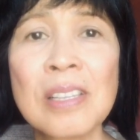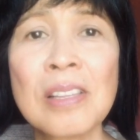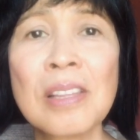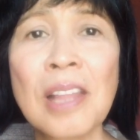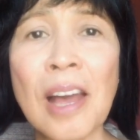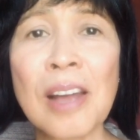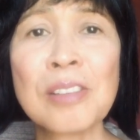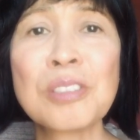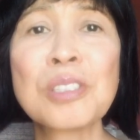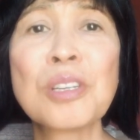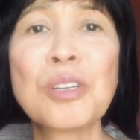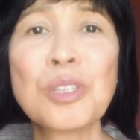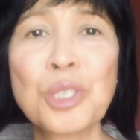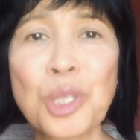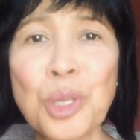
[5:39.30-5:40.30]
that's
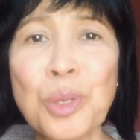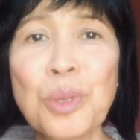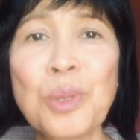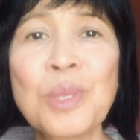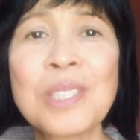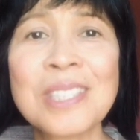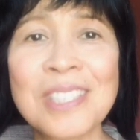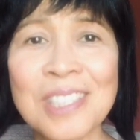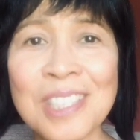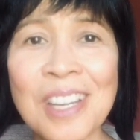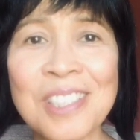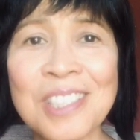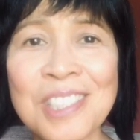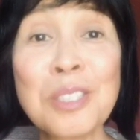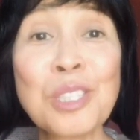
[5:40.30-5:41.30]
true
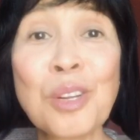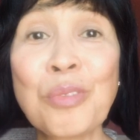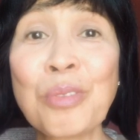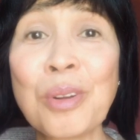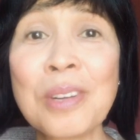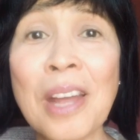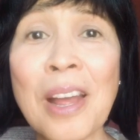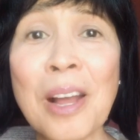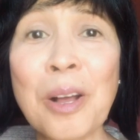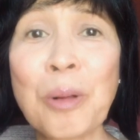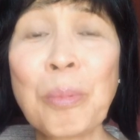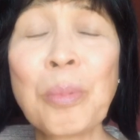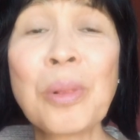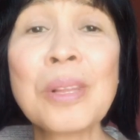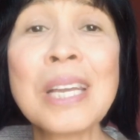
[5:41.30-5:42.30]
success. That's it for now.
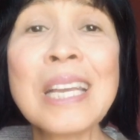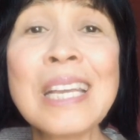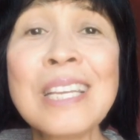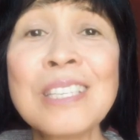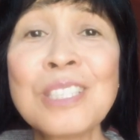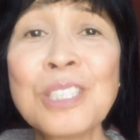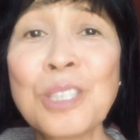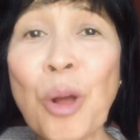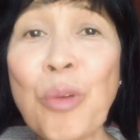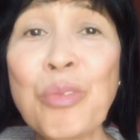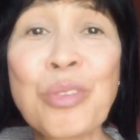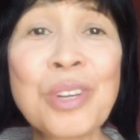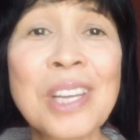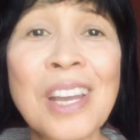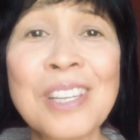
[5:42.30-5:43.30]
Please don't
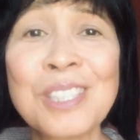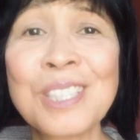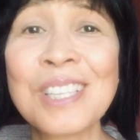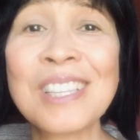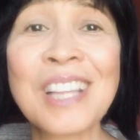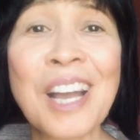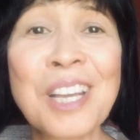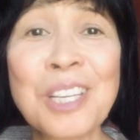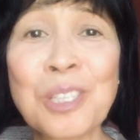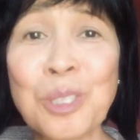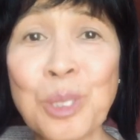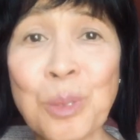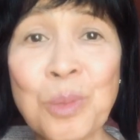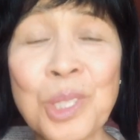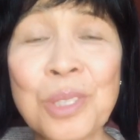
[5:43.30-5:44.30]
forget to like and
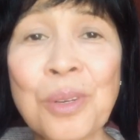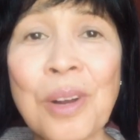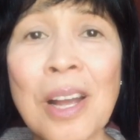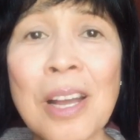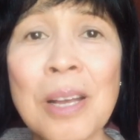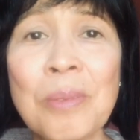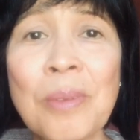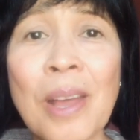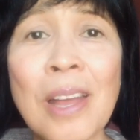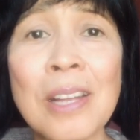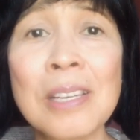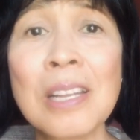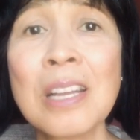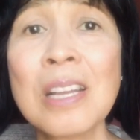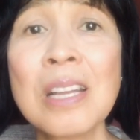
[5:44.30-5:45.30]
subscribe
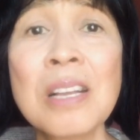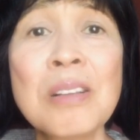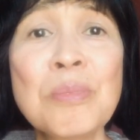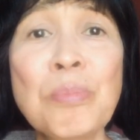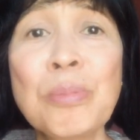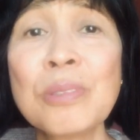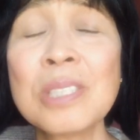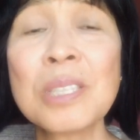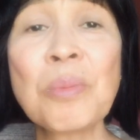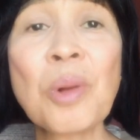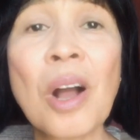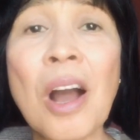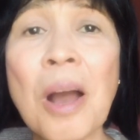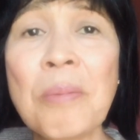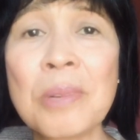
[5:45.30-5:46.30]
and put some
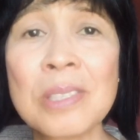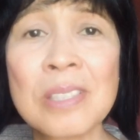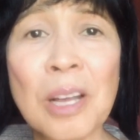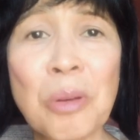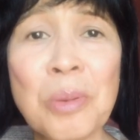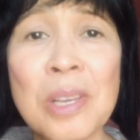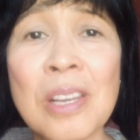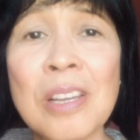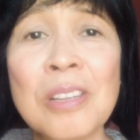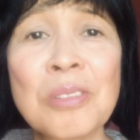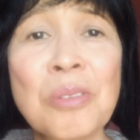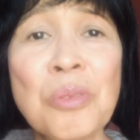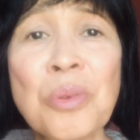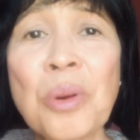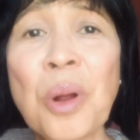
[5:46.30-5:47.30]
comments how we can
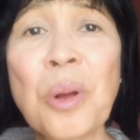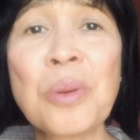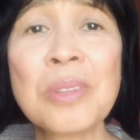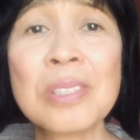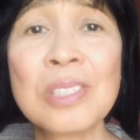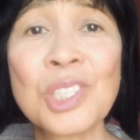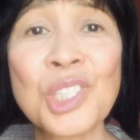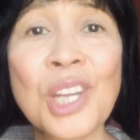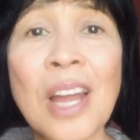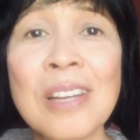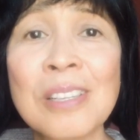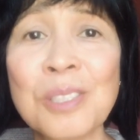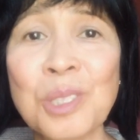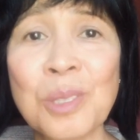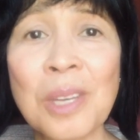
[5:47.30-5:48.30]
grow this
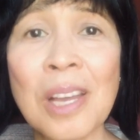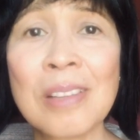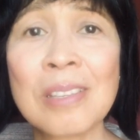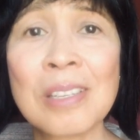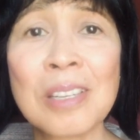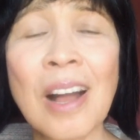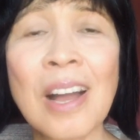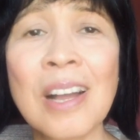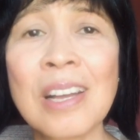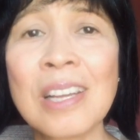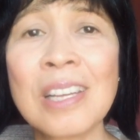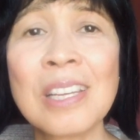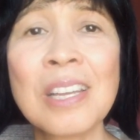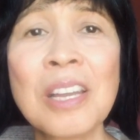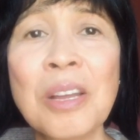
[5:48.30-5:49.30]
channel together. I